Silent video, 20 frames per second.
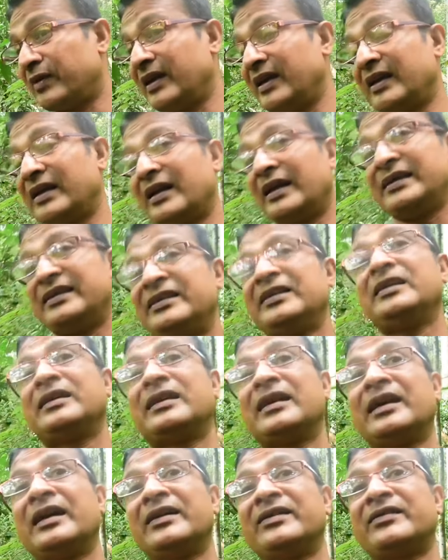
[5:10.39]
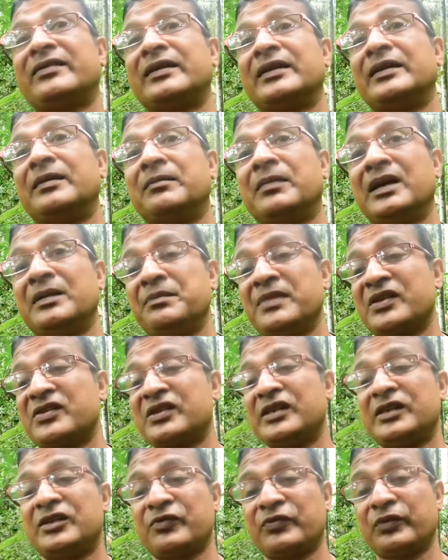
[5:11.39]
And I think, guys, my
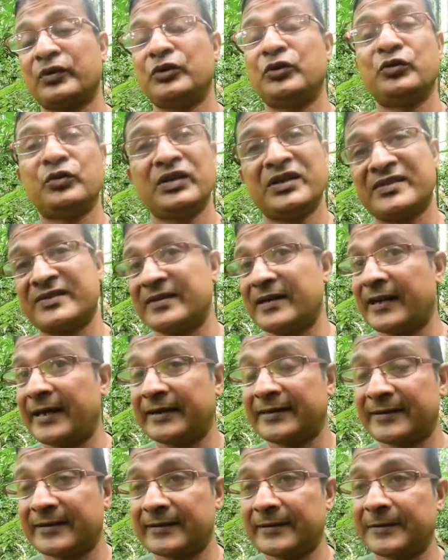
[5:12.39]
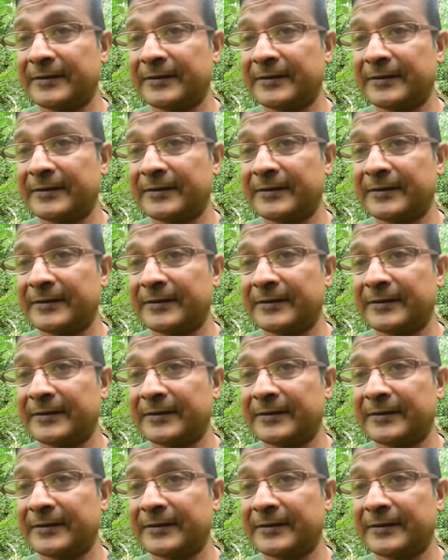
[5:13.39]
message for you is that